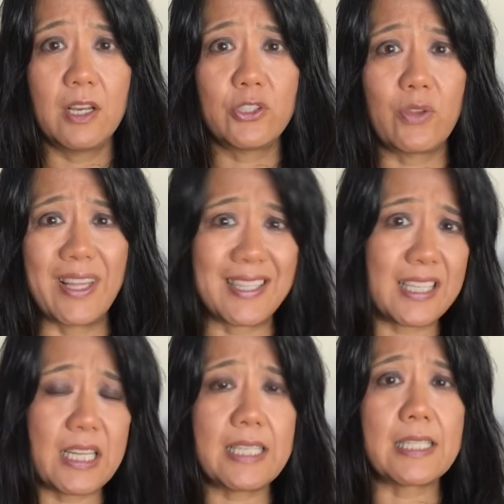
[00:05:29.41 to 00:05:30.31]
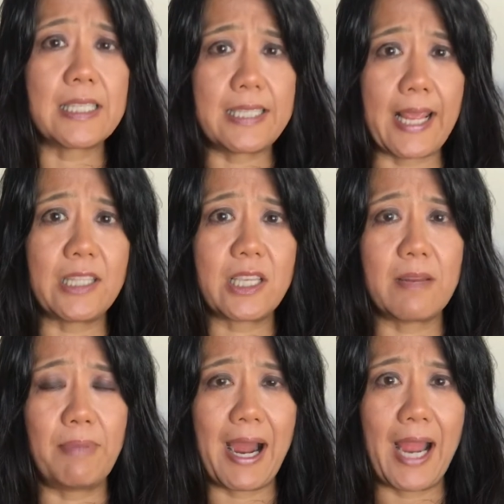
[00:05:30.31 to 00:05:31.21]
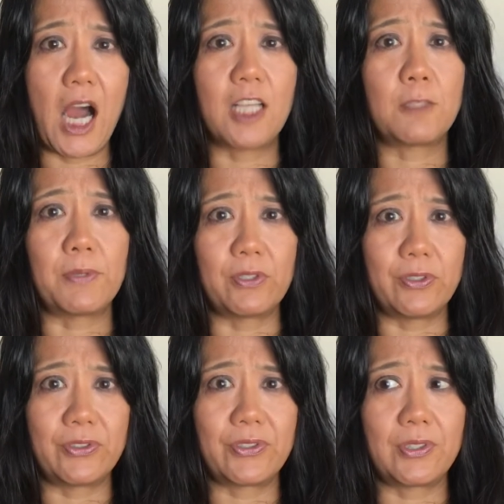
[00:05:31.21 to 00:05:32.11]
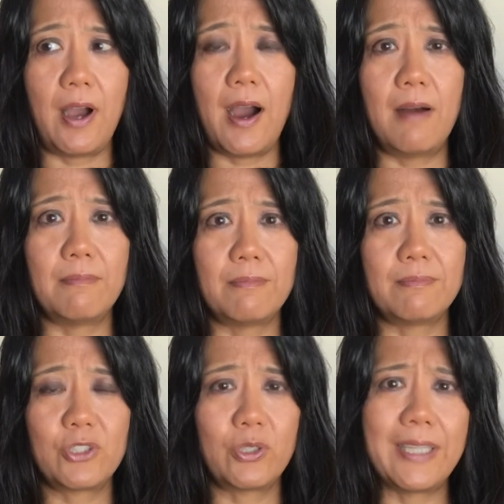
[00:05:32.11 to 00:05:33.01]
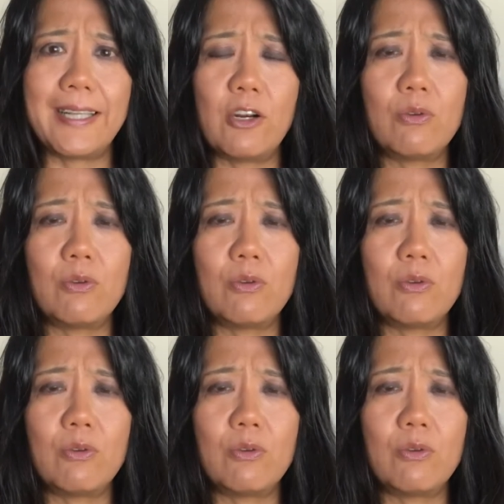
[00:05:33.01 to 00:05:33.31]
so that cities and states could buy hospitals, so that they